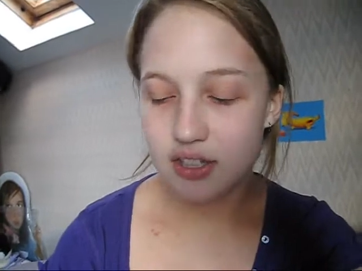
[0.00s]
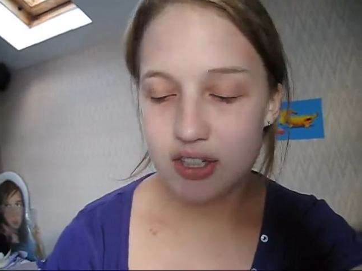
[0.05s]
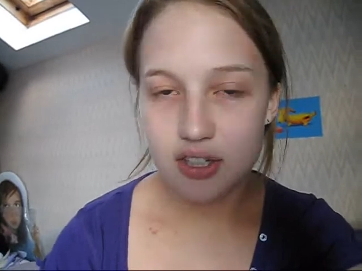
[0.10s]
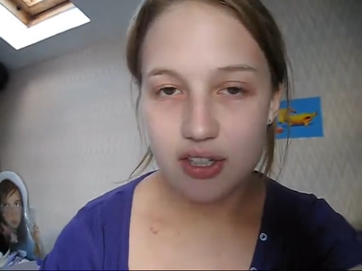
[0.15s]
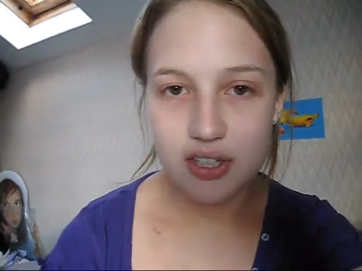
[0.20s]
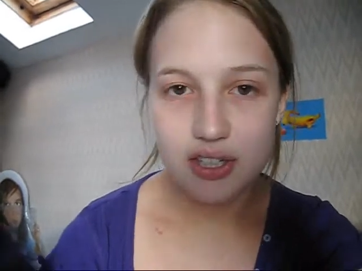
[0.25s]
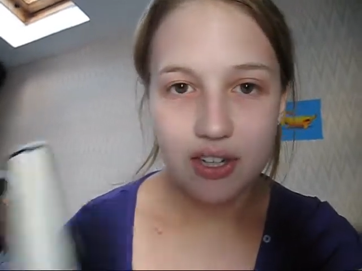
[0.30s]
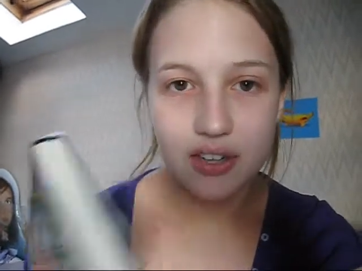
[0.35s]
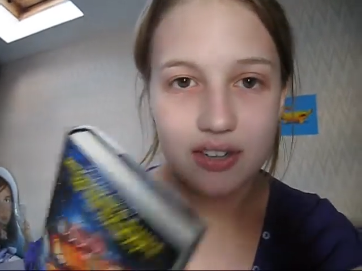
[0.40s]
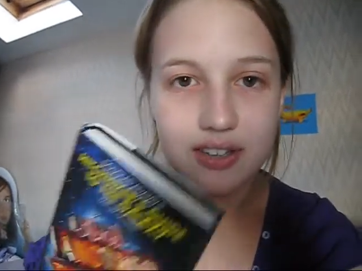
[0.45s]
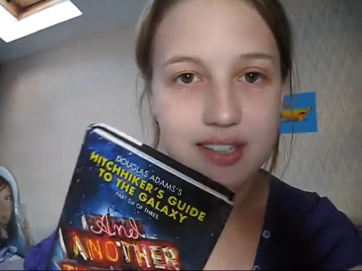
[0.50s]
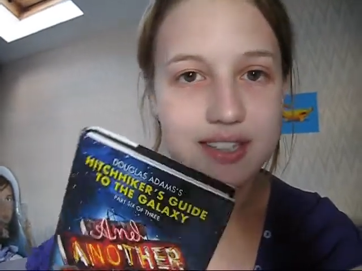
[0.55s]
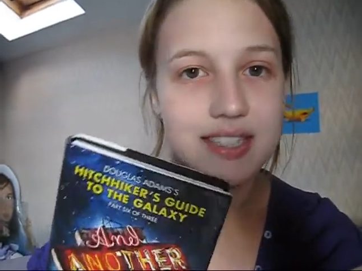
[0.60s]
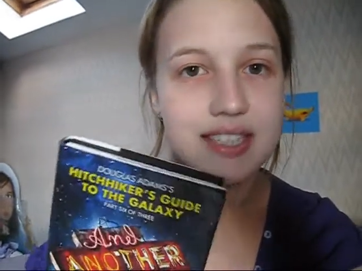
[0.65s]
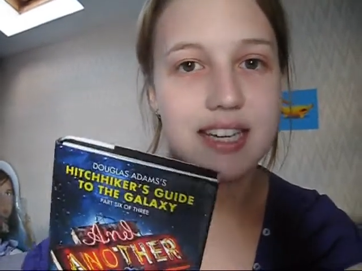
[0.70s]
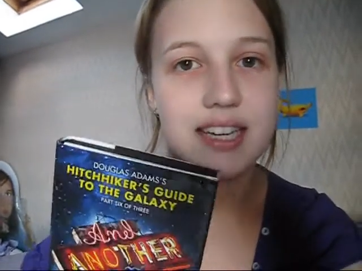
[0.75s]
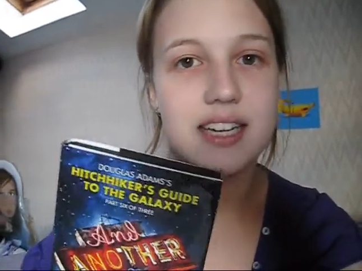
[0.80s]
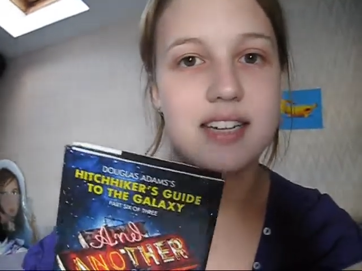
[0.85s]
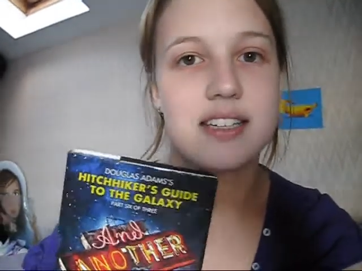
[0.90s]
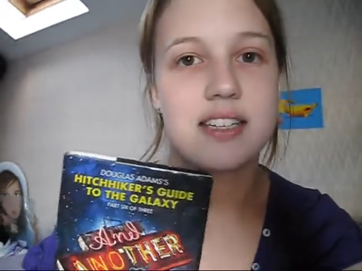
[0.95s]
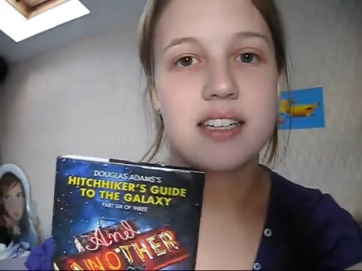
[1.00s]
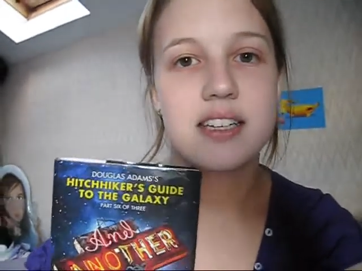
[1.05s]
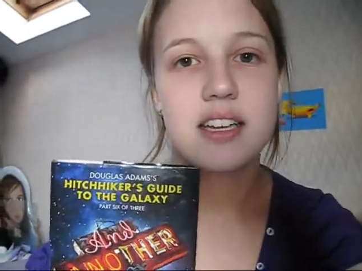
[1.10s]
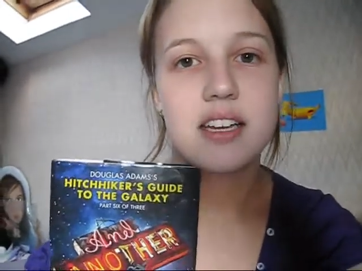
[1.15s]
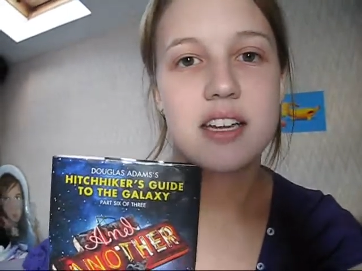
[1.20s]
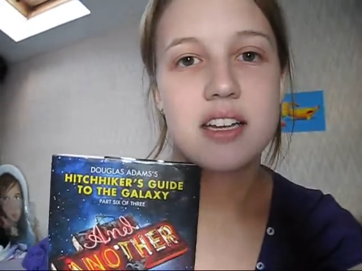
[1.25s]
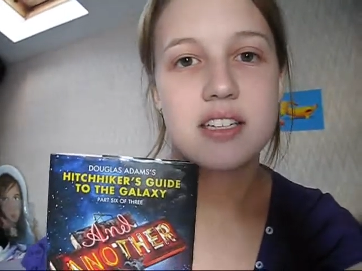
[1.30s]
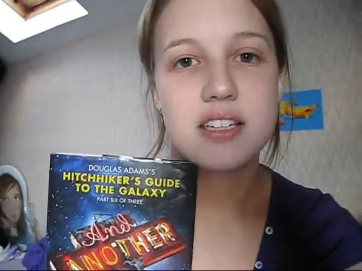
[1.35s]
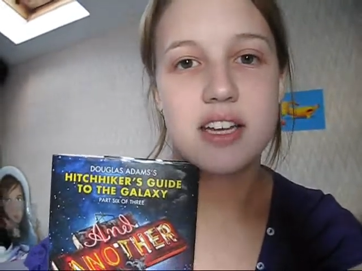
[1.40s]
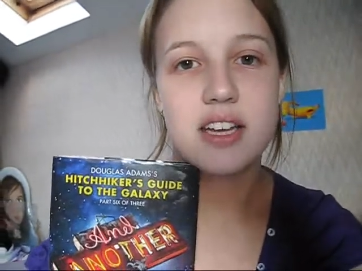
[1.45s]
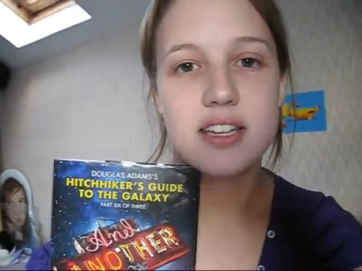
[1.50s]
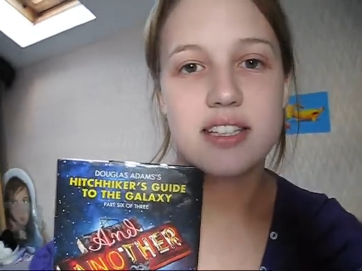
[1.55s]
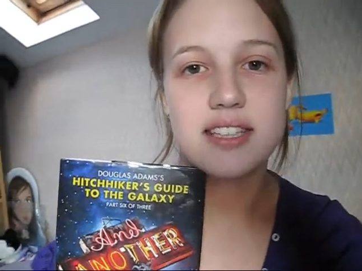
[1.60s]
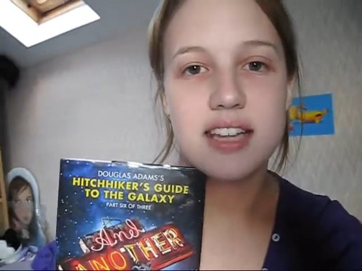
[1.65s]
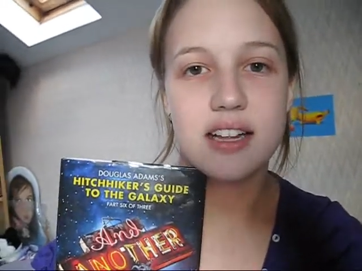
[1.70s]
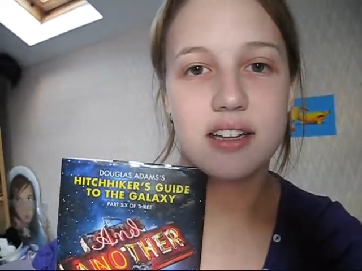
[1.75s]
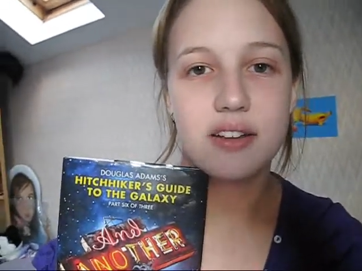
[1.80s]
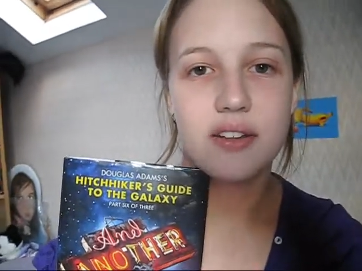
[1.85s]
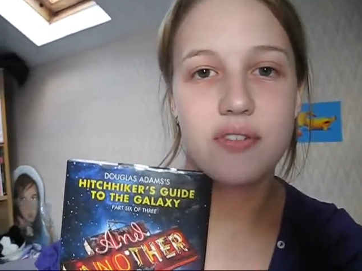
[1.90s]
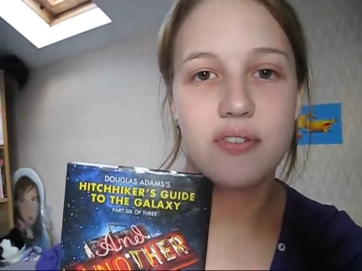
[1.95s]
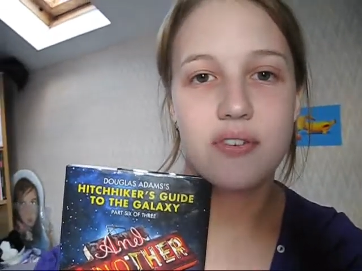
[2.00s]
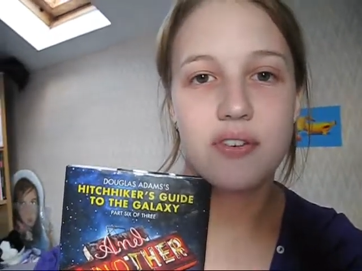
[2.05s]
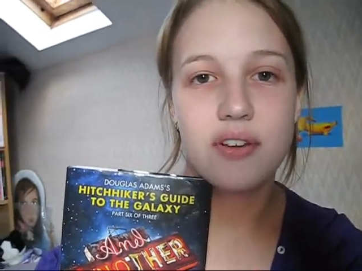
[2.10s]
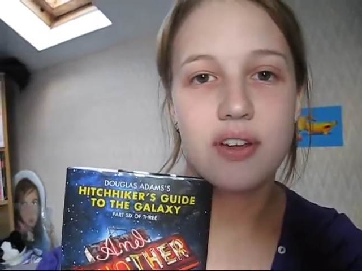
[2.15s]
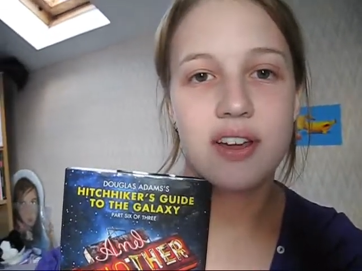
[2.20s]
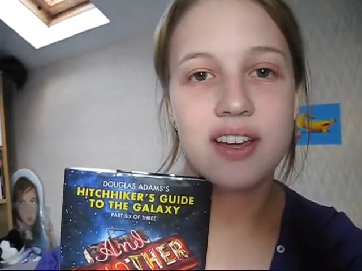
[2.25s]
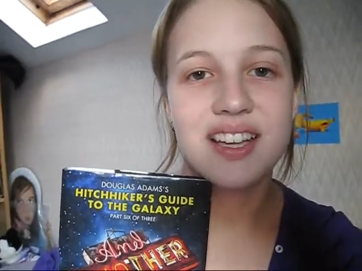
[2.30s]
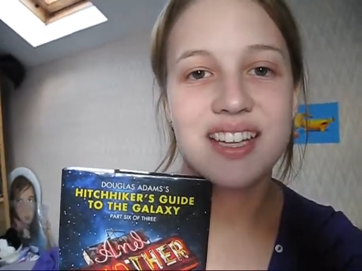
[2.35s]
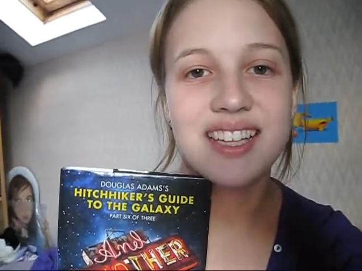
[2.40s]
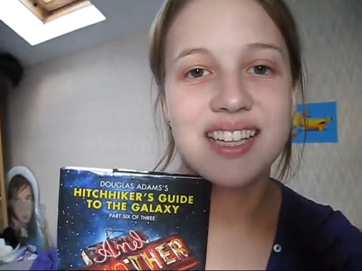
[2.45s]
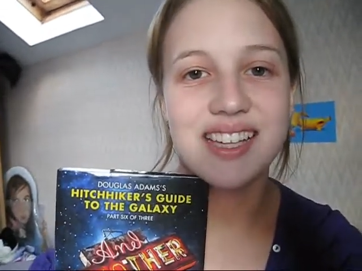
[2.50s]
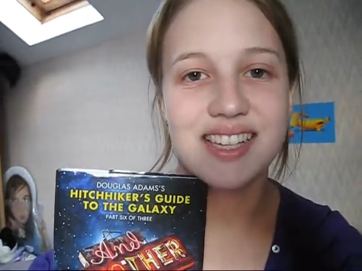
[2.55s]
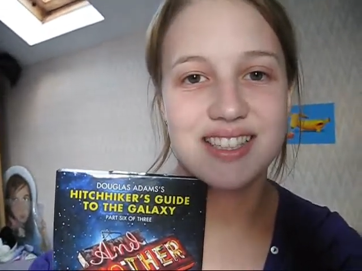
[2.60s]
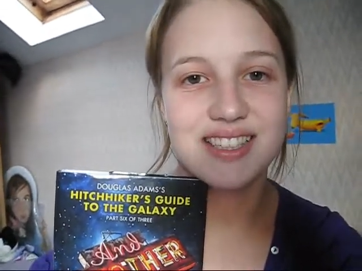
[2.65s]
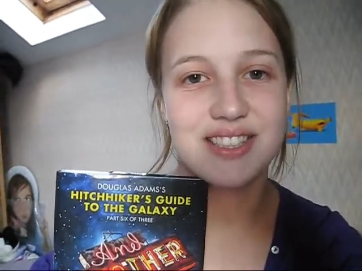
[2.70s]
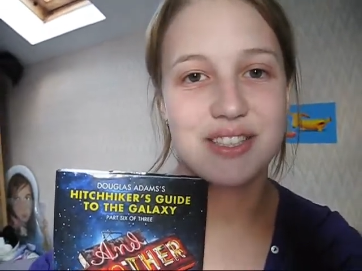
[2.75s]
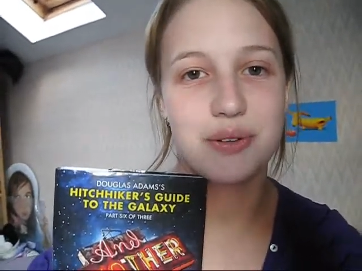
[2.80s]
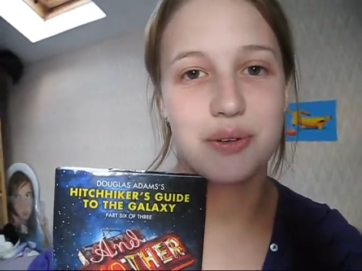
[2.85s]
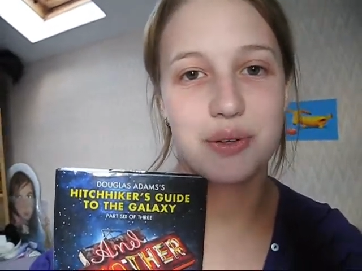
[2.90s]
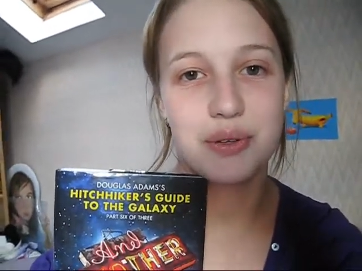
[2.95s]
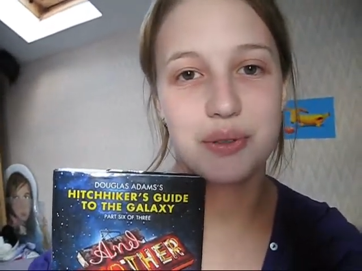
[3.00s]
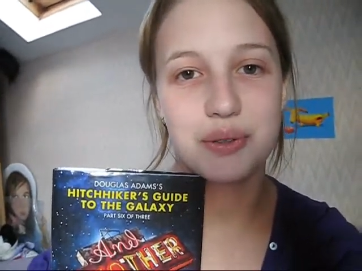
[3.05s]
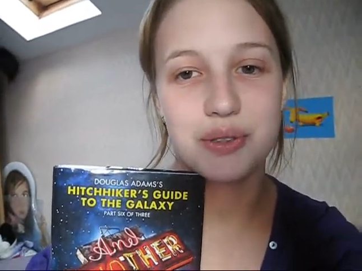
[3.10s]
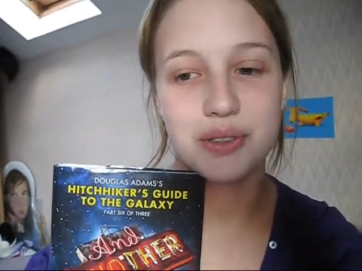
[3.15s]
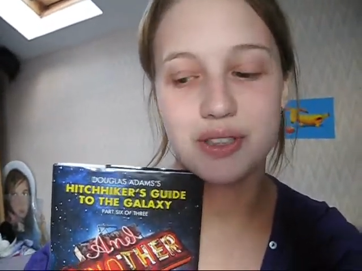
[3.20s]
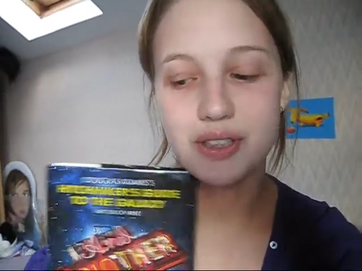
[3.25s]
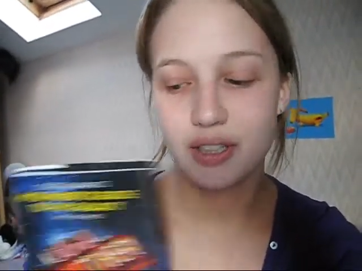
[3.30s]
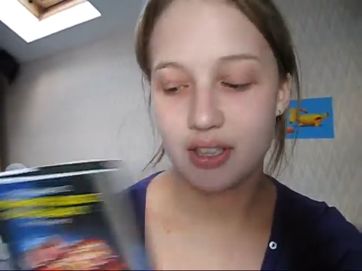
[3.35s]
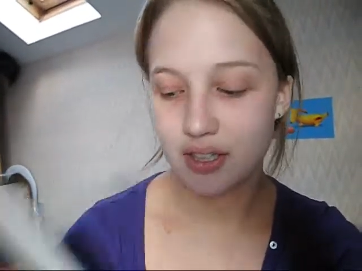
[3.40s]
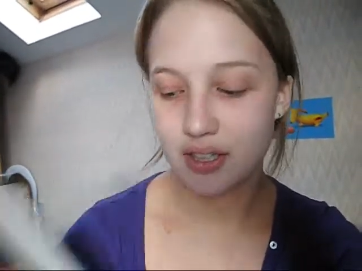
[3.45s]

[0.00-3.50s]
she also got this signed to herself. That's so cool.